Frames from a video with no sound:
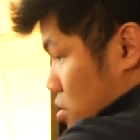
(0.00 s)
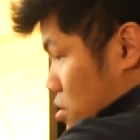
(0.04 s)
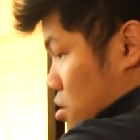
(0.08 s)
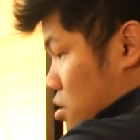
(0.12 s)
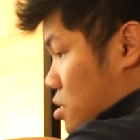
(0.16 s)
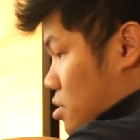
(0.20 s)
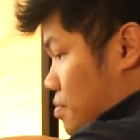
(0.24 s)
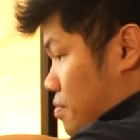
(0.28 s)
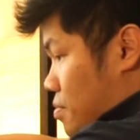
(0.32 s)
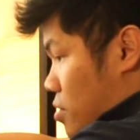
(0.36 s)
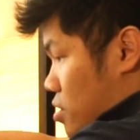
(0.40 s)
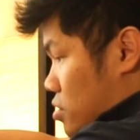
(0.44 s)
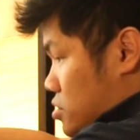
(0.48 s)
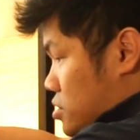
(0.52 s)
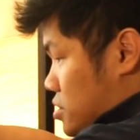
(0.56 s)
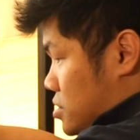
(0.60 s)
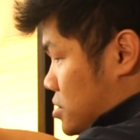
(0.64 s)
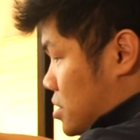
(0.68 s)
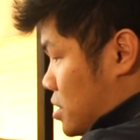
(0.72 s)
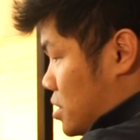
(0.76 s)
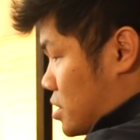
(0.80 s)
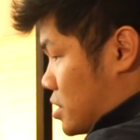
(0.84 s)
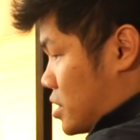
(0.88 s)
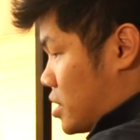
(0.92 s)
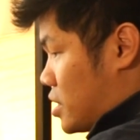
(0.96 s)
the
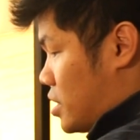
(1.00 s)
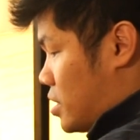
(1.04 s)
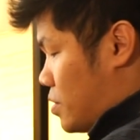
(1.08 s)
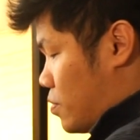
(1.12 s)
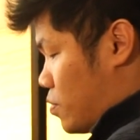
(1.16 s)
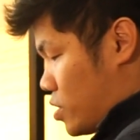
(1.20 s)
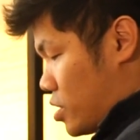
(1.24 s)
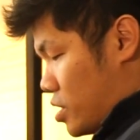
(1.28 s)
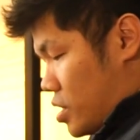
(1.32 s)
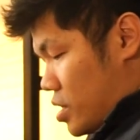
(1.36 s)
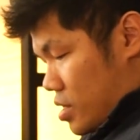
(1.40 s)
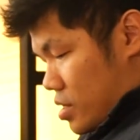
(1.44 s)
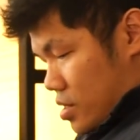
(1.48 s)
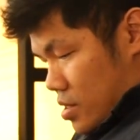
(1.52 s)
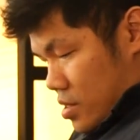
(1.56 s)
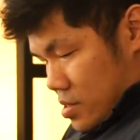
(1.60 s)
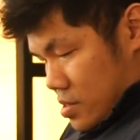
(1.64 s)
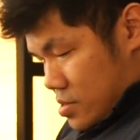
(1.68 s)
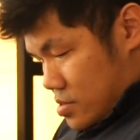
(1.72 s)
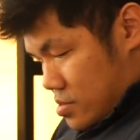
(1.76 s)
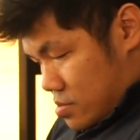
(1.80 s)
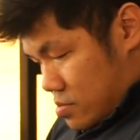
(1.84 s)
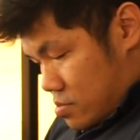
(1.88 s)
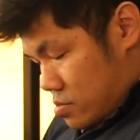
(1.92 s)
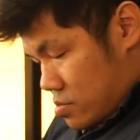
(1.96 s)
box that came with it,
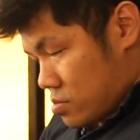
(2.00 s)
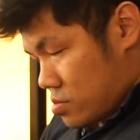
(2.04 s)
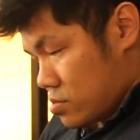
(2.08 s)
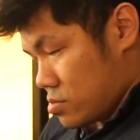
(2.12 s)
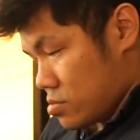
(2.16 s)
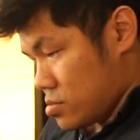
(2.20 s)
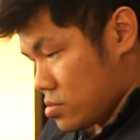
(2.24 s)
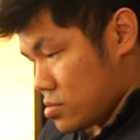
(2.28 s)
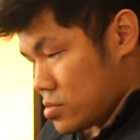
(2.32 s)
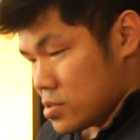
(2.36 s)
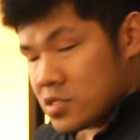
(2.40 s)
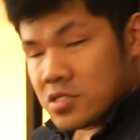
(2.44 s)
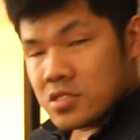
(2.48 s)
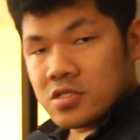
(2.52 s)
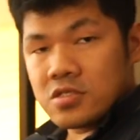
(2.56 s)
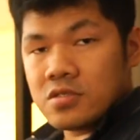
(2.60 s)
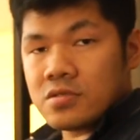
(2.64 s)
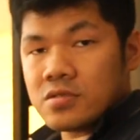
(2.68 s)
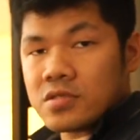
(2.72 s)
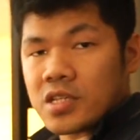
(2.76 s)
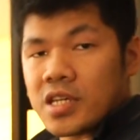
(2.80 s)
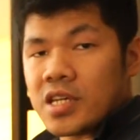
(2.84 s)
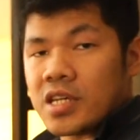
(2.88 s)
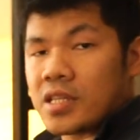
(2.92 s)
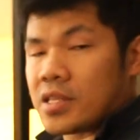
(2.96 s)

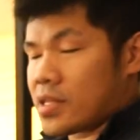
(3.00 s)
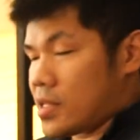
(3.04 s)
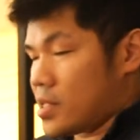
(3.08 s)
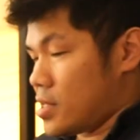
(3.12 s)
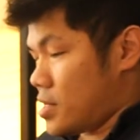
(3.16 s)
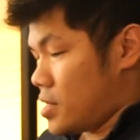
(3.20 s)
toolkit.